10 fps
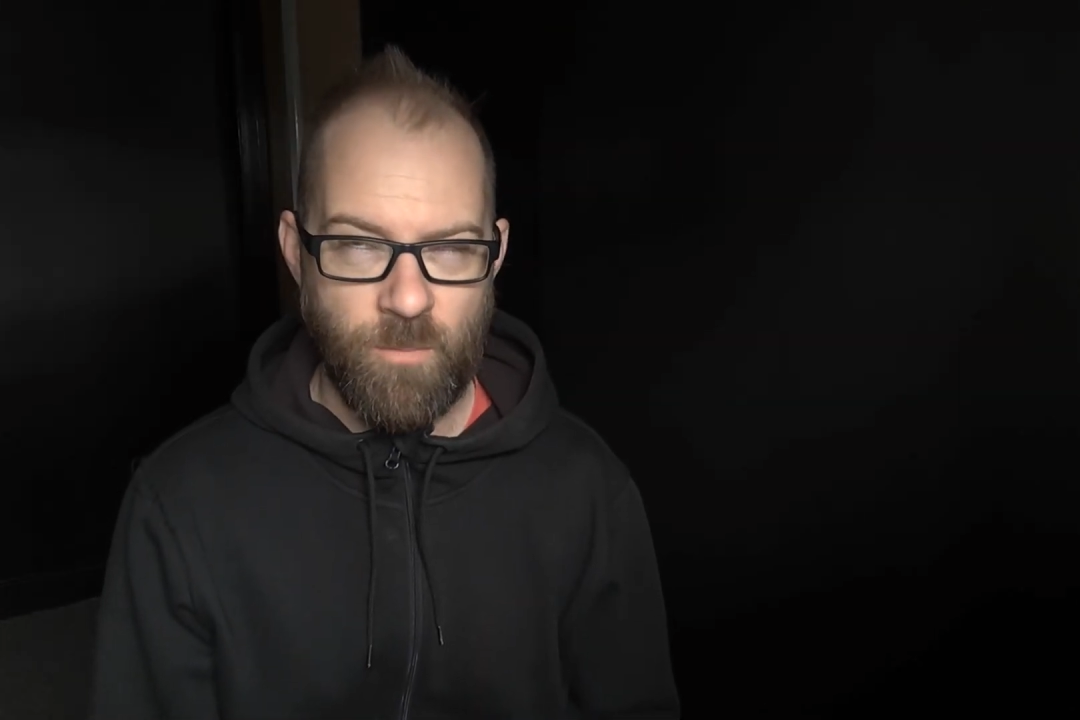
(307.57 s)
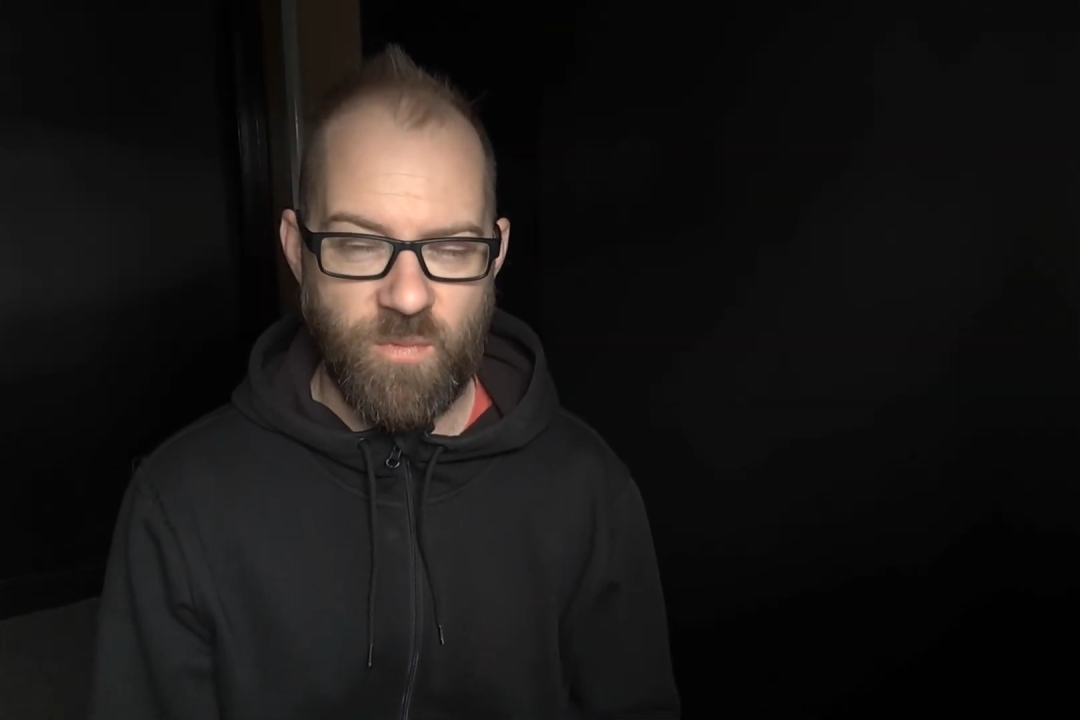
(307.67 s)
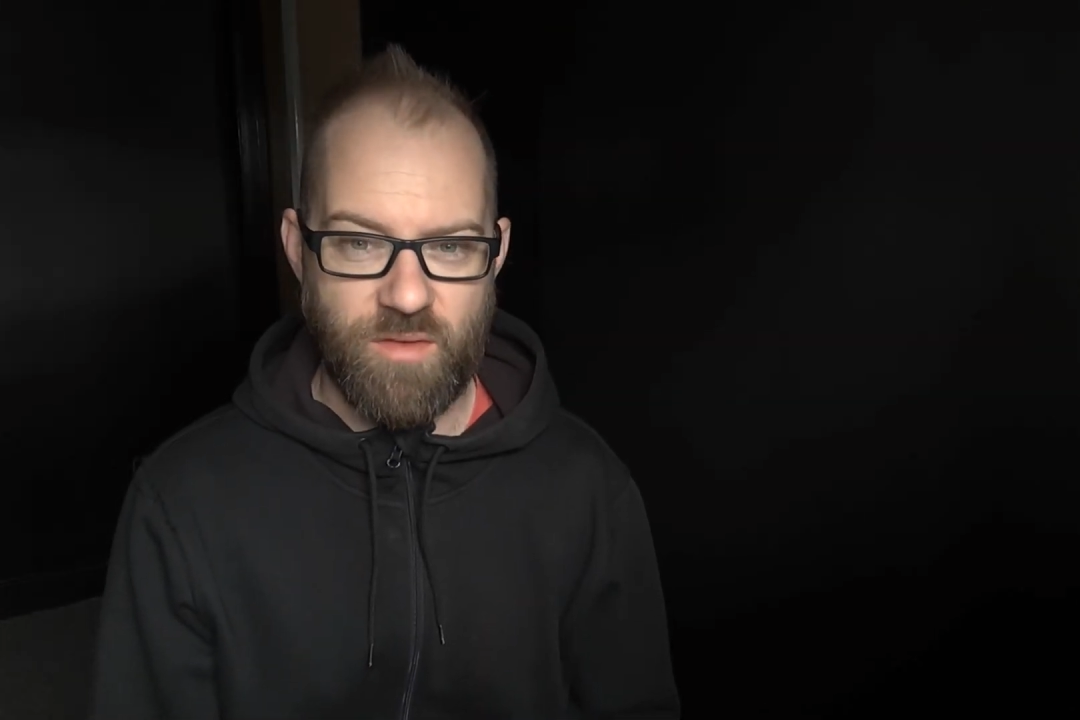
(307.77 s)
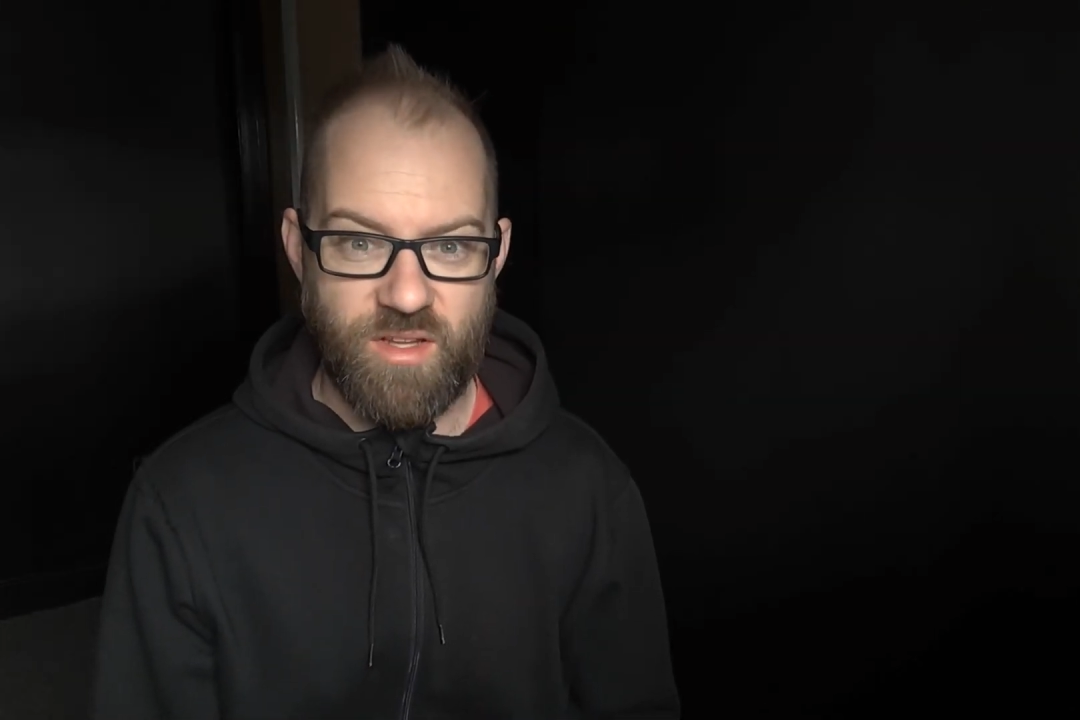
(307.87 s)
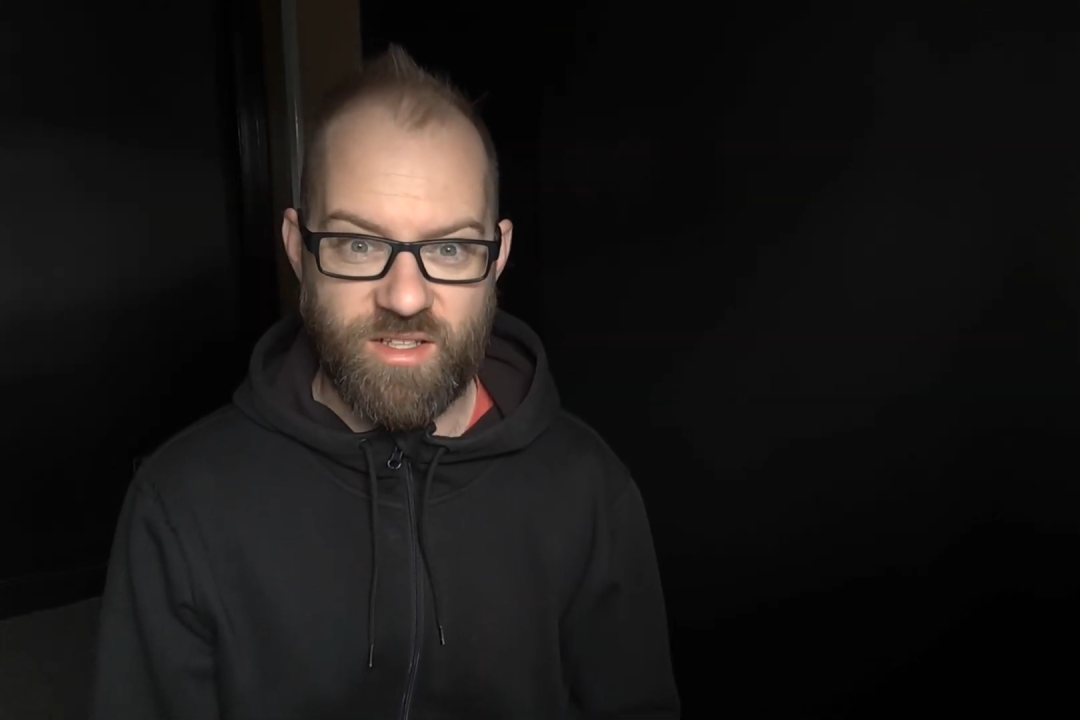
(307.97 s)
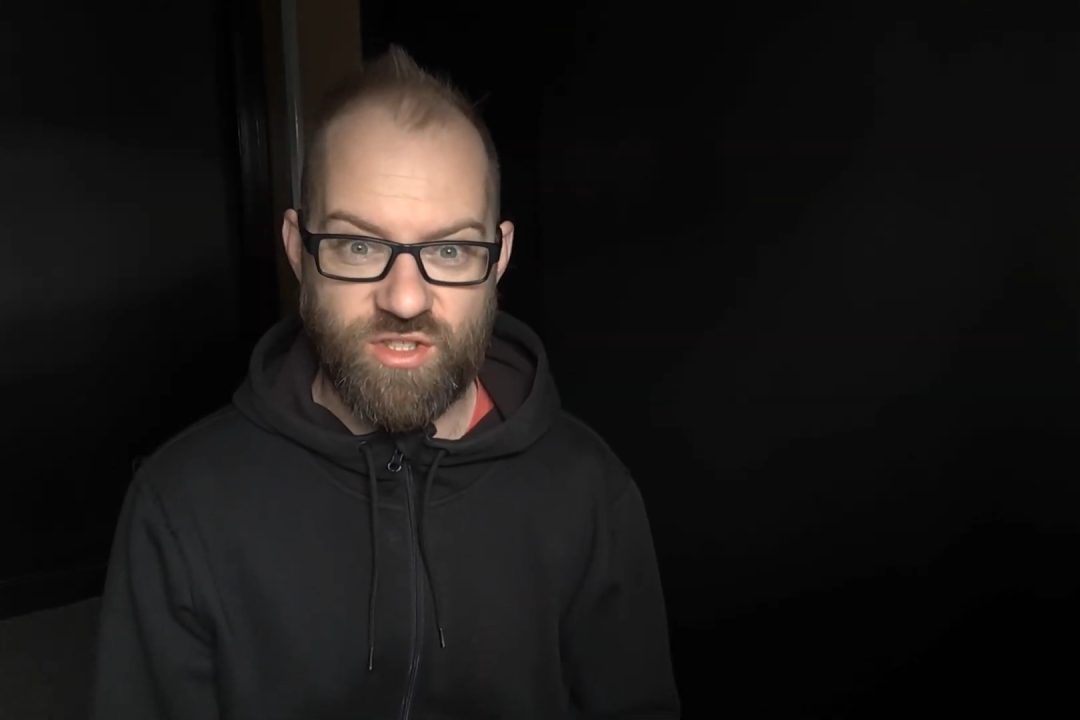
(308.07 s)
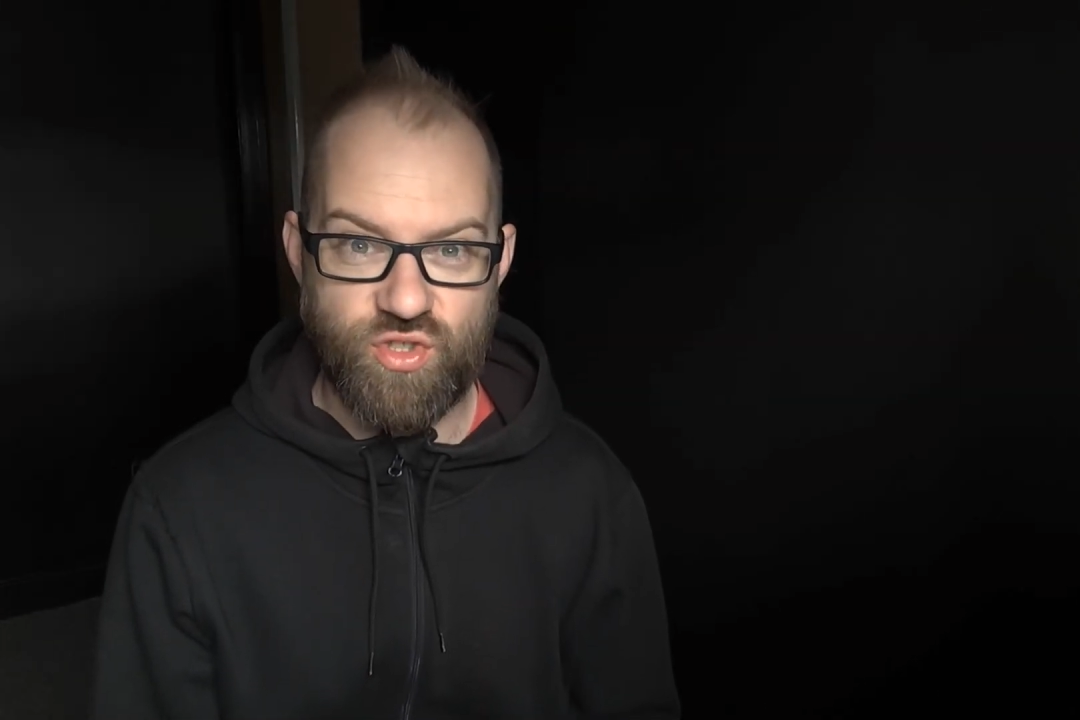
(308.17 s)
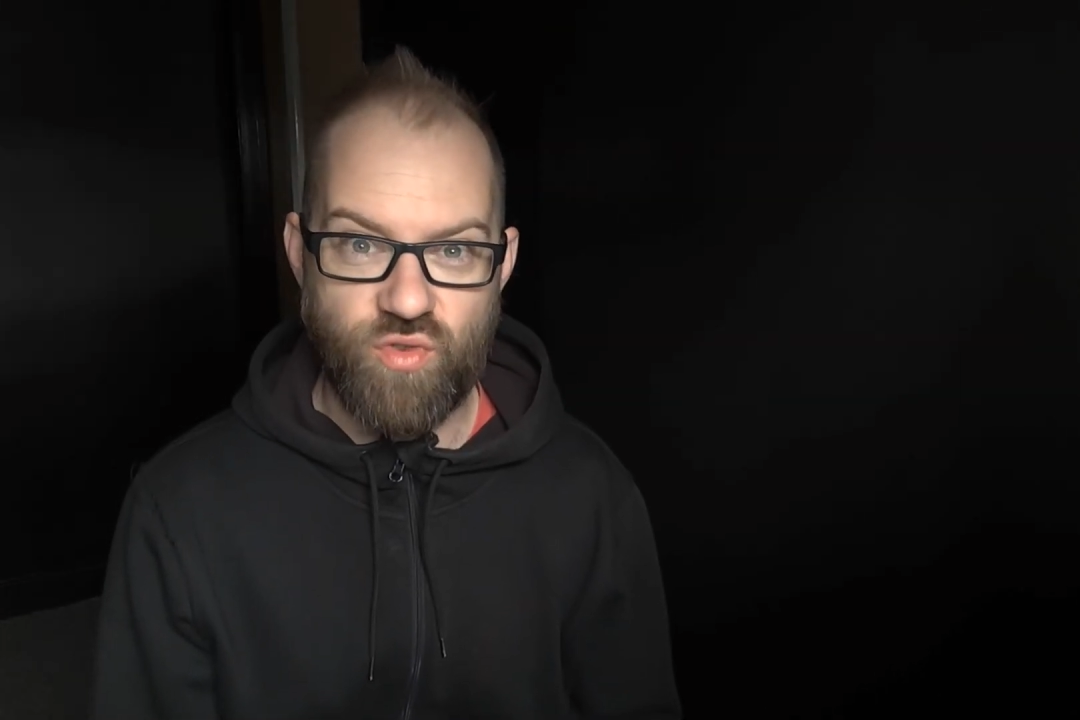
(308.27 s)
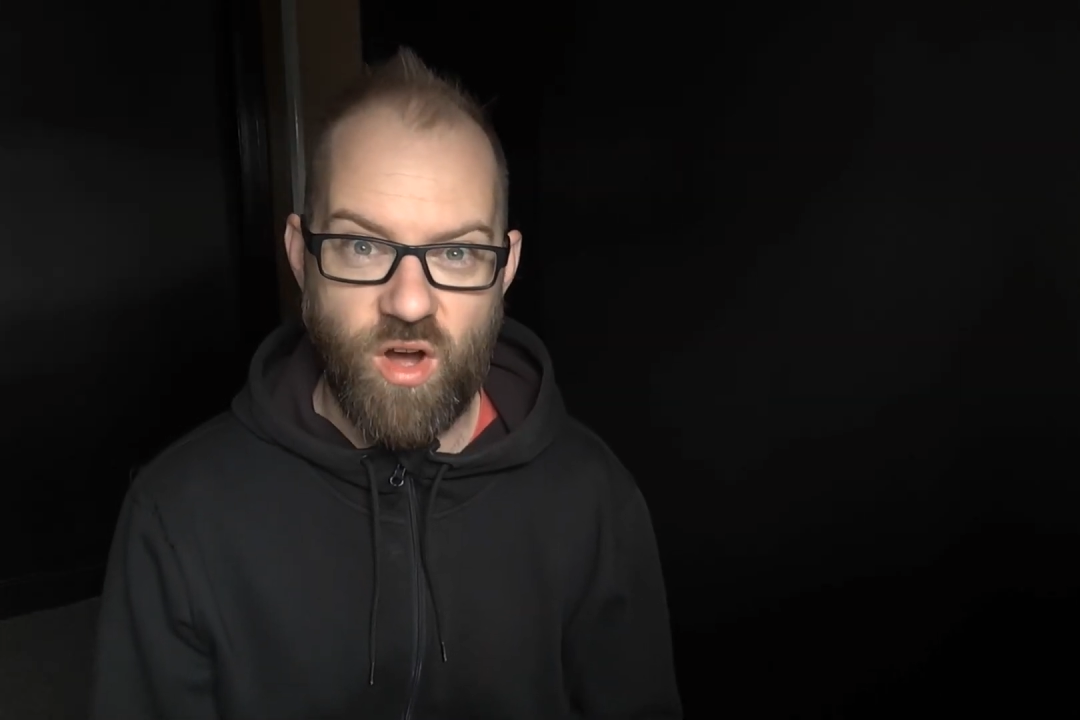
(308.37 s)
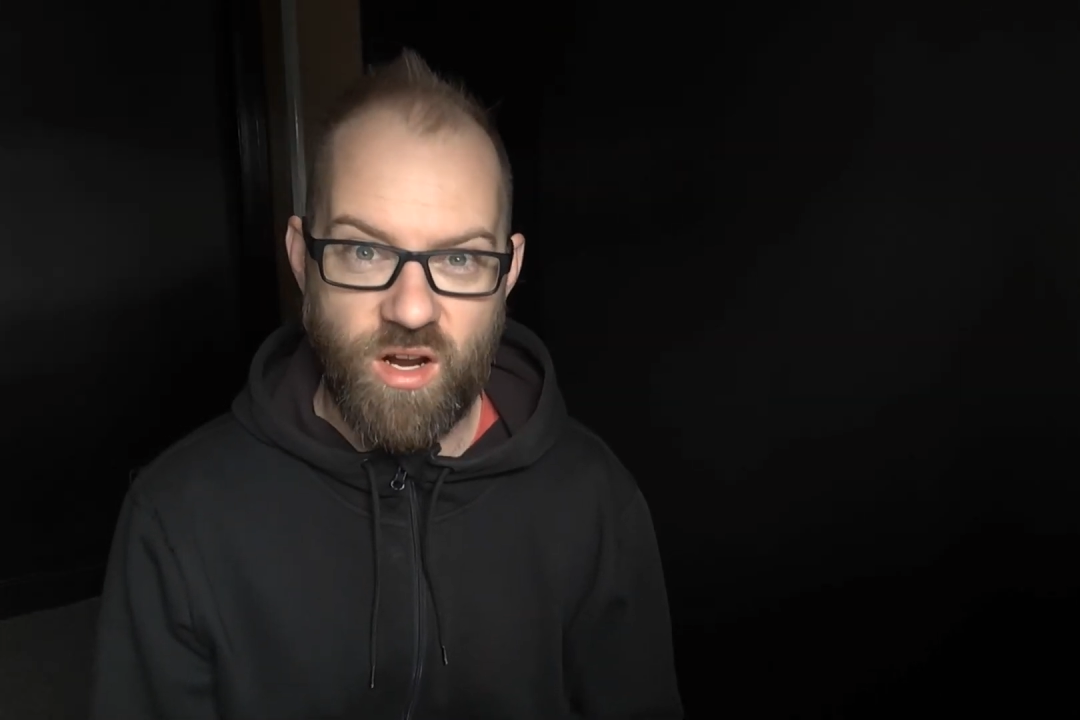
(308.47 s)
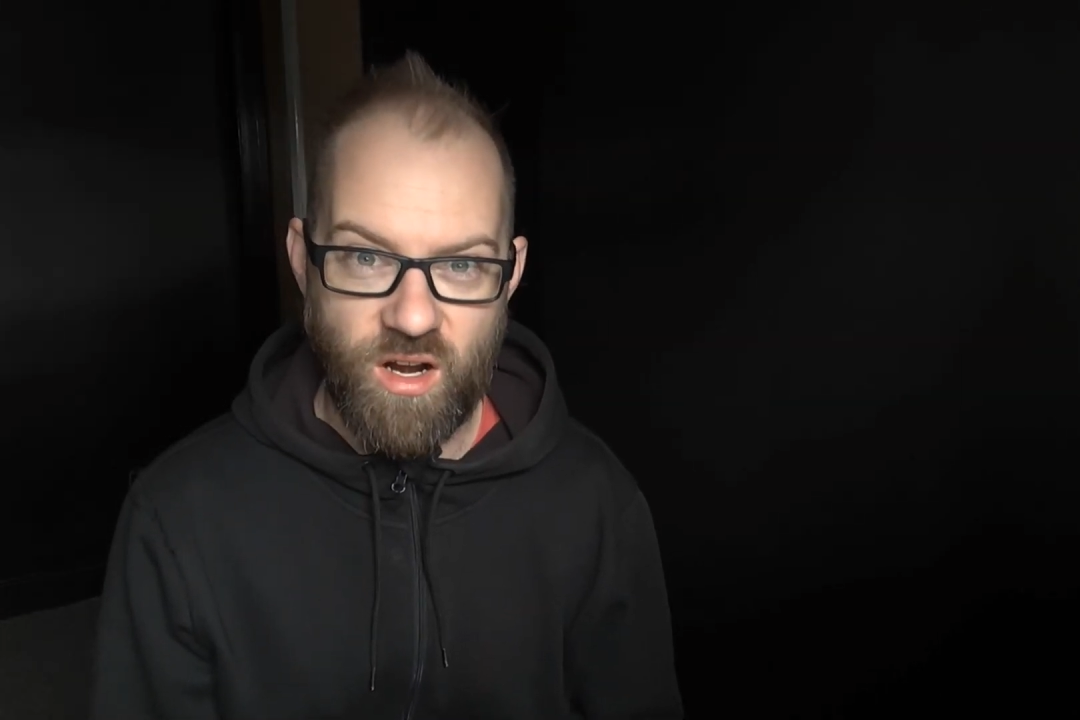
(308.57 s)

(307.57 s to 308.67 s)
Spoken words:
I have to like strong